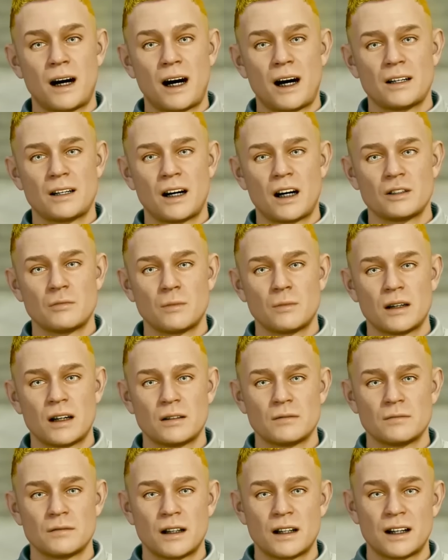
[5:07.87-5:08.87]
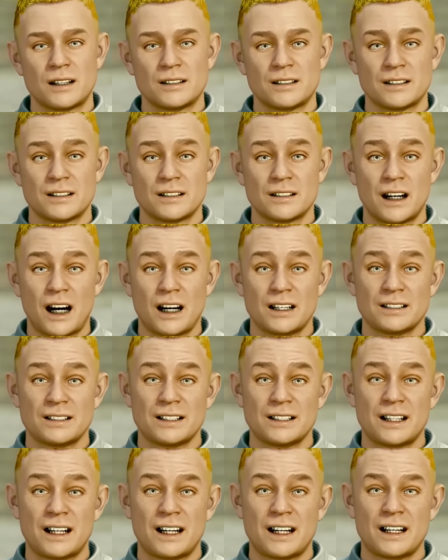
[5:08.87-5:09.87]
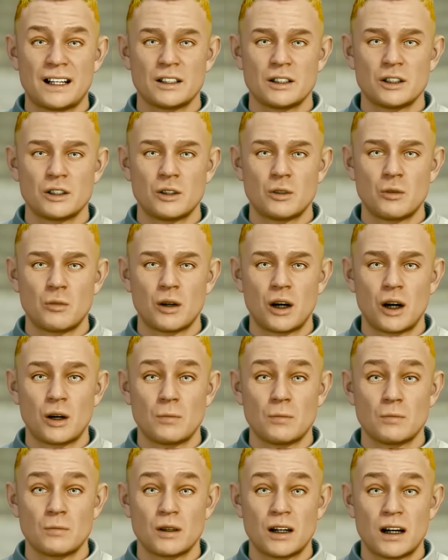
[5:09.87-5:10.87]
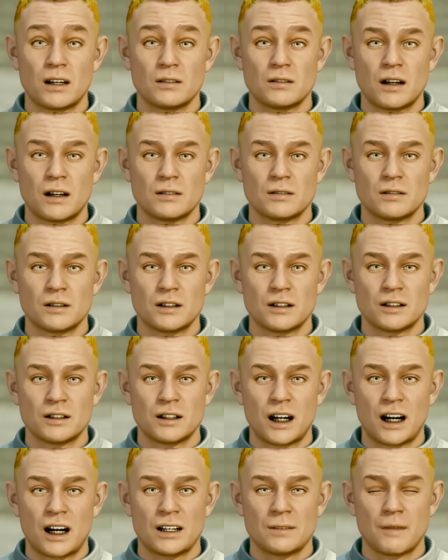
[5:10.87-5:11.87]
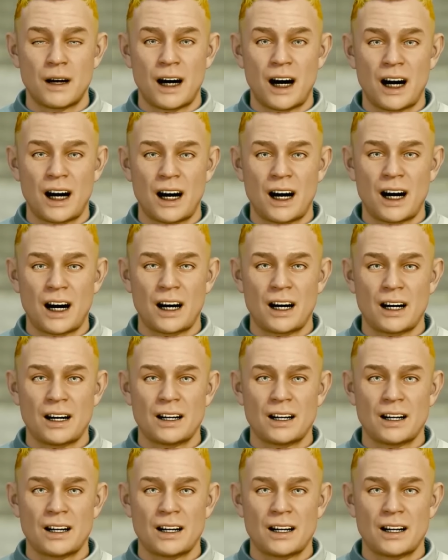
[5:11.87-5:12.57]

I can't believe I get to stand near you, breathing the same air.